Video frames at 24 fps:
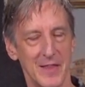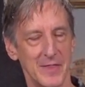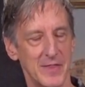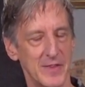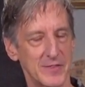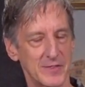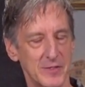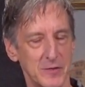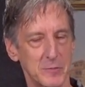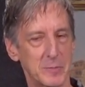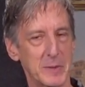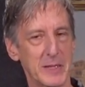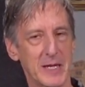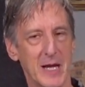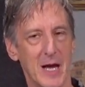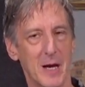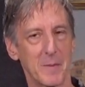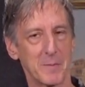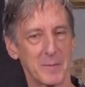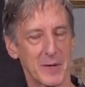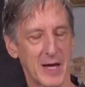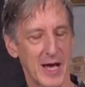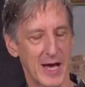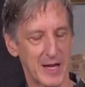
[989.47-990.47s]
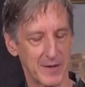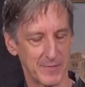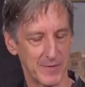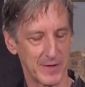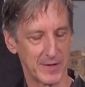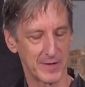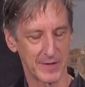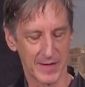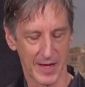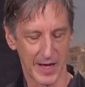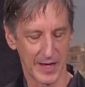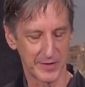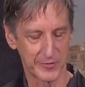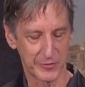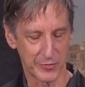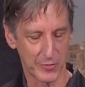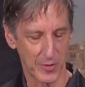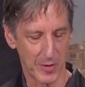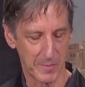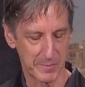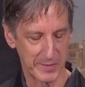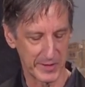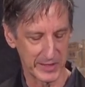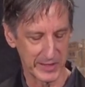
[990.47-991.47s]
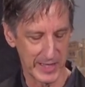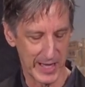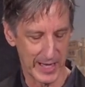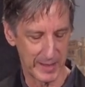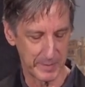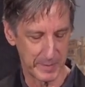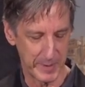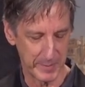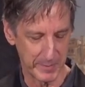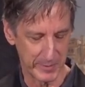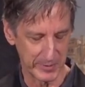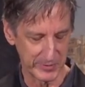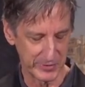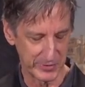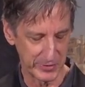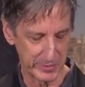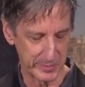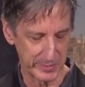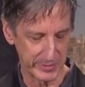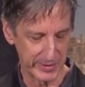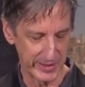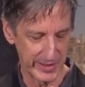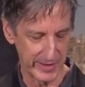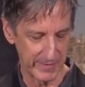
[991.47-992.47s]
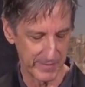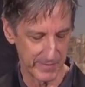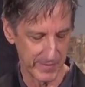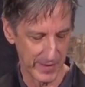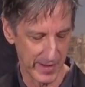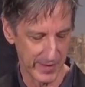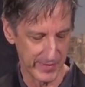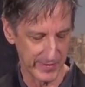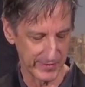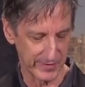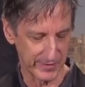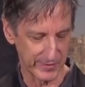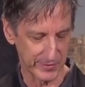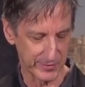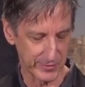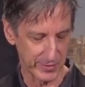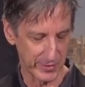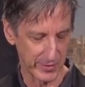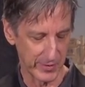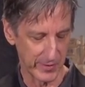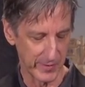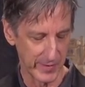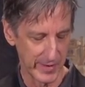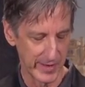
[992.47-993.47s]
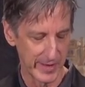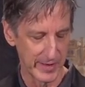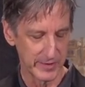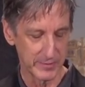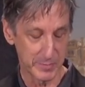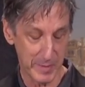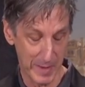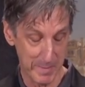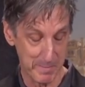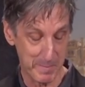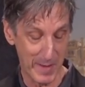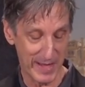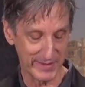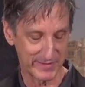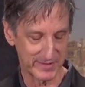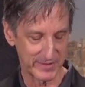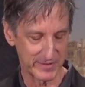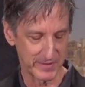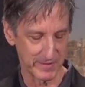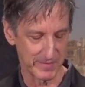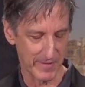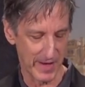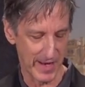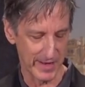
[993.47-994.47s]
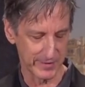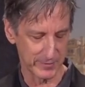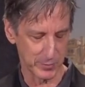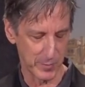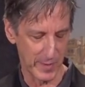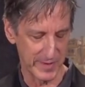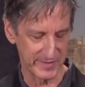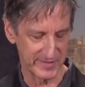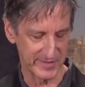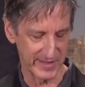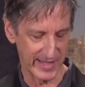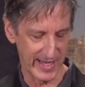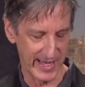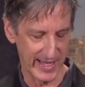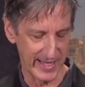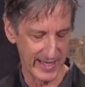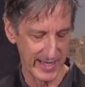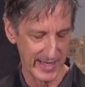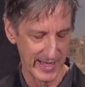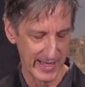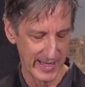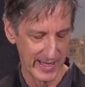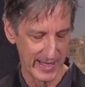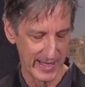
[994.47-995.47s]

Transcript: this has become kind of a trope that a lot of people do believe this is true. It's about Betsy DeVos once again.